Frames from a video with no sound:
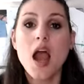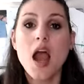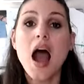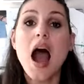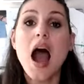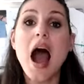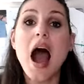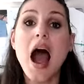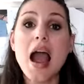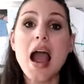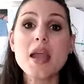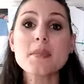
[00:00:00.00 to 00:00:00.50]

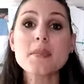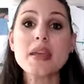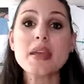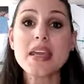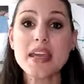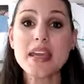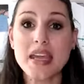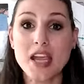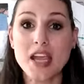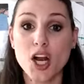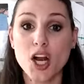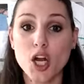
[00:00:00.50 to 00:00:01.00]
I'm
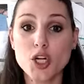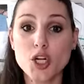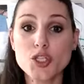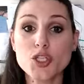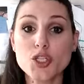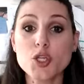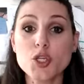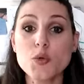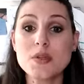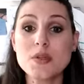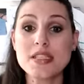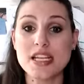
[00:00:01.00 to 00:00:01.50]
here
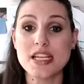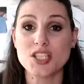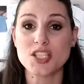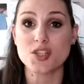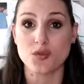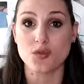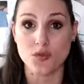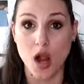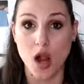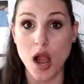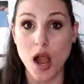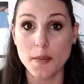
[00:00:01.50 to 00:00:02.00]
to
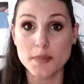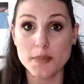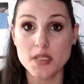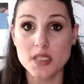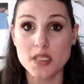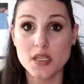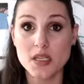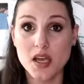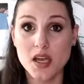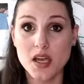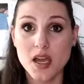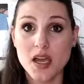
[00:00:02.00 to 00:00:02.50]
disrupt
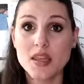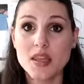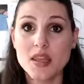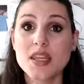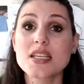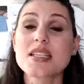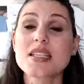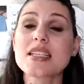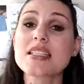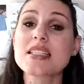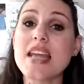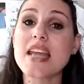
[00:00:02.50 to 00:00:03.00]
the
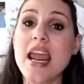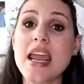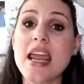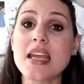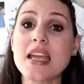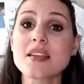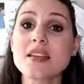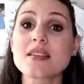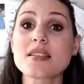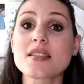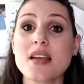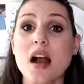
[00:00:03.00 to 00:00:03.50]
staying
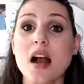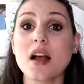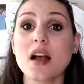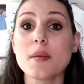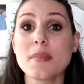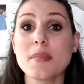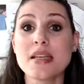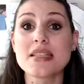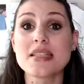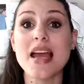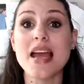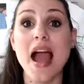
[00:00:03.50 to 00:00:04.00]
stuck
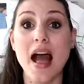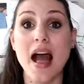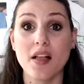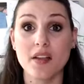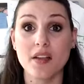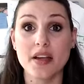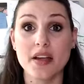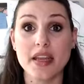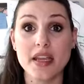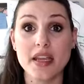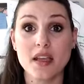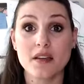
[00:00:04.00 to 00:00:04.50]

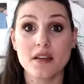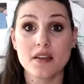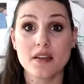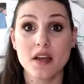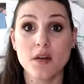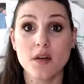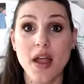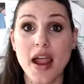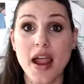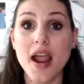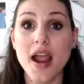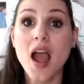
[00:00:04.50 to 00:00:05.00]
mentality.
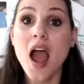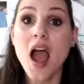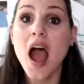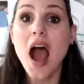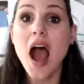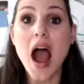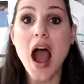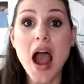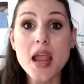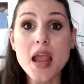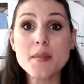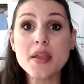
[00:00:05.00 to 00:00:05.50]
Okay,
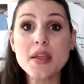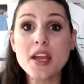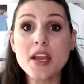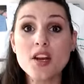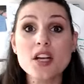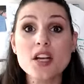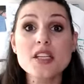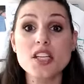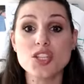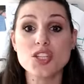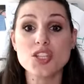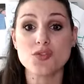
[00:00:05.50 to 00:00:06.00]
I'm here
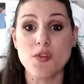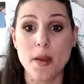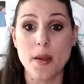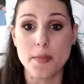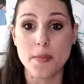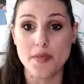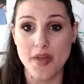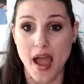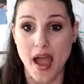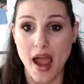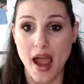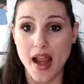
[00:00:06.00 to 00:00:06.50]
to
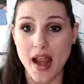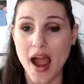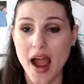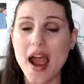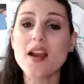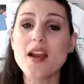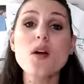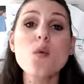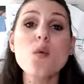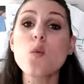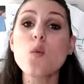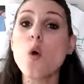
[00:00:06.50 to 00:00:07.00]
disrupt that. I
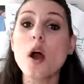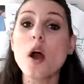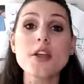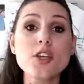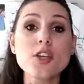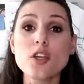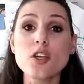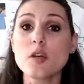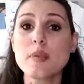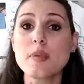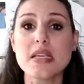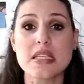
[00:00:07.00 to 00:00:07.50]
don't want
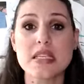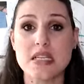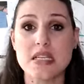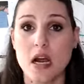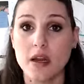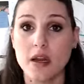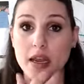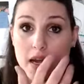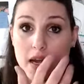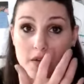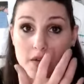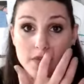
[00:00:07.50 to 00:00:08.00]
you to be stuck
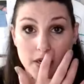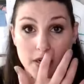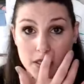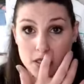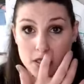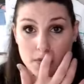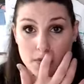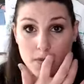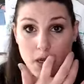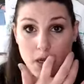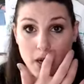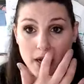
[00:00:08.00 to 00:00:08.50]
in
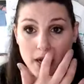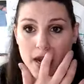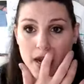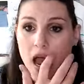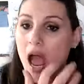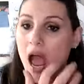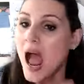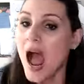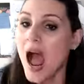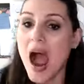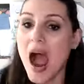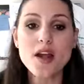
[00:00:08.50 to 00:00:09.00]
victimhood.
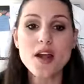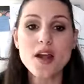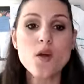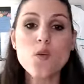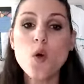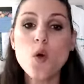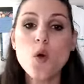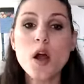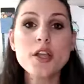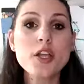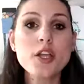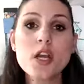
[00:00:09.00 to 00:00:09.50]
I don't
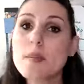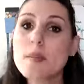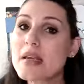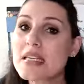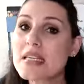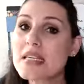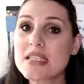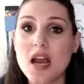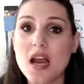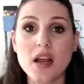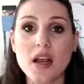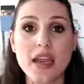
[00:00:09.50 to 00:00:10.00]
want you to be
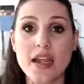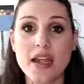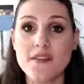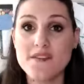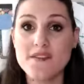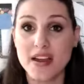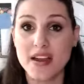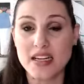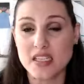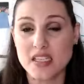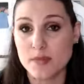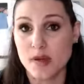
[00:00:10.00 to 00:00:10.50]
stuck in
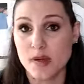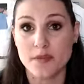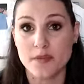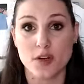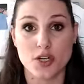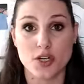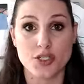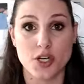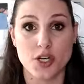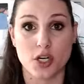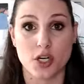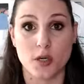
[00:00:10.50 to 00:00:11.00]
victim of your
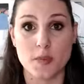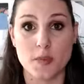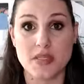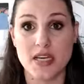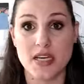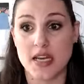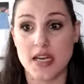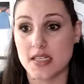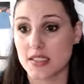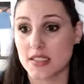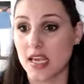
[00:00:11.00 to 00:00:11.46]
circumstances.